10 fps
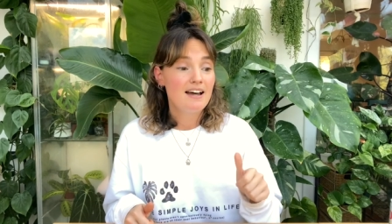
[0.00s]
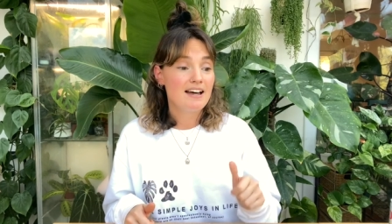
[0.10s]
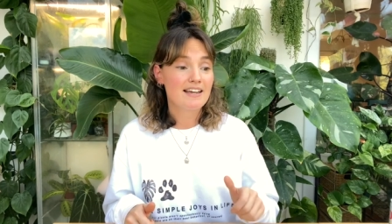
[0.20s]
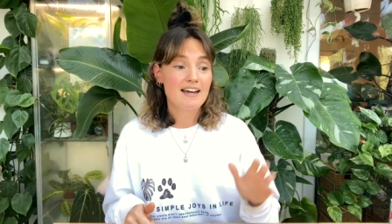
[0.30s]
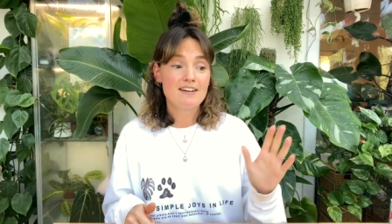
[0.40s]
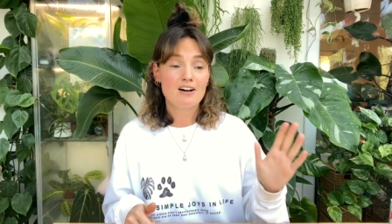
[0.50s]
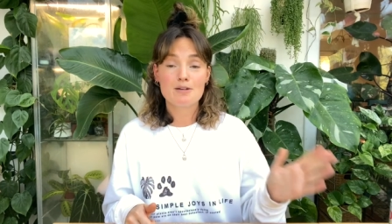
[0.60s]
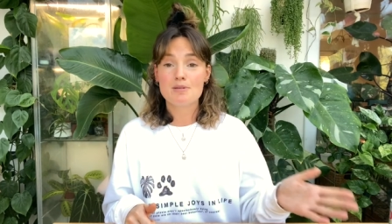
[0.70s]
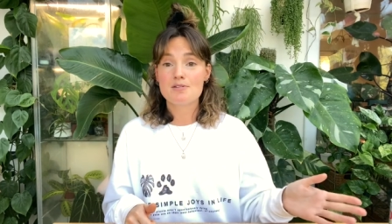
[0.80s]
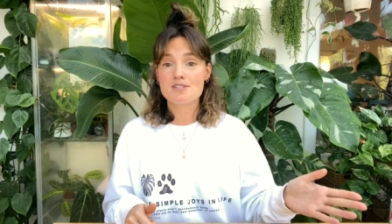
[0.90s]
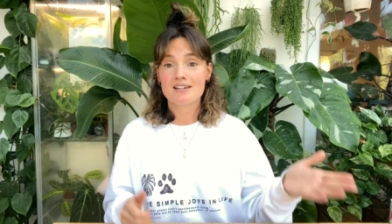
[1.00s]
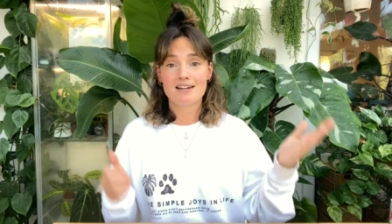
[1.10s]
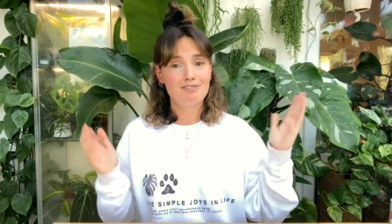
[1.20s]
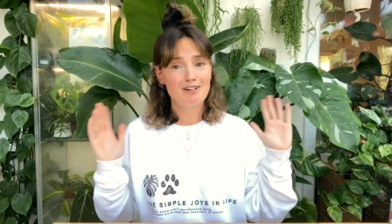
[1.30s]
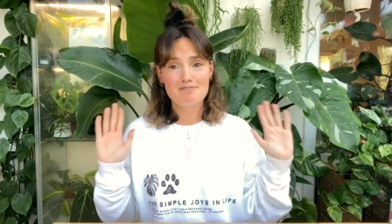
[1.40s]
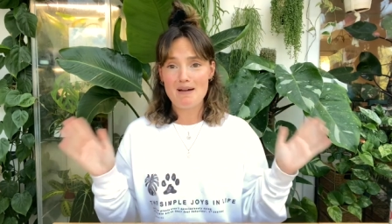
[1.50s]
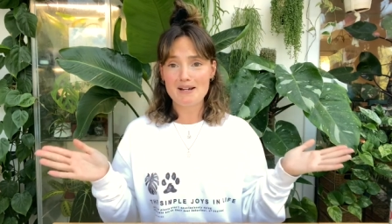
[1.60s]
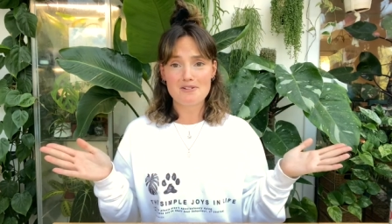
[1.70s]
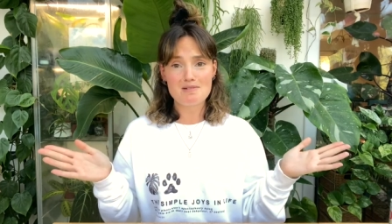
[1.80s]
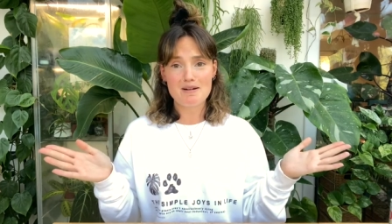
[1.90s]
Again, I'm using, I've
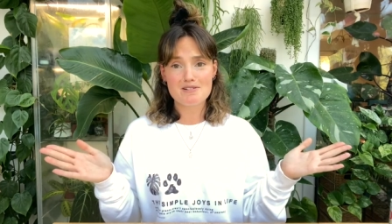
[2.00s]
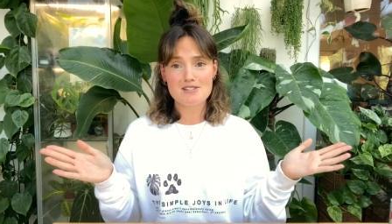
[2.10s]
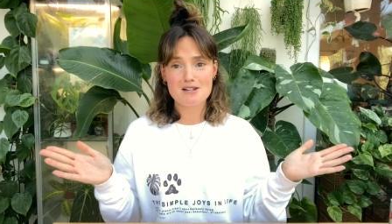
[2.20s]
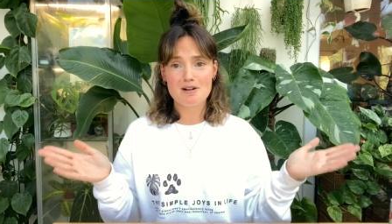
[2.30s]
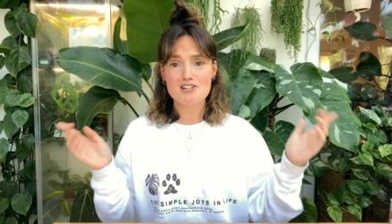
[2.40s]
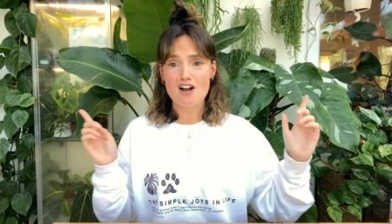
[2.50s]
banged on about it so much,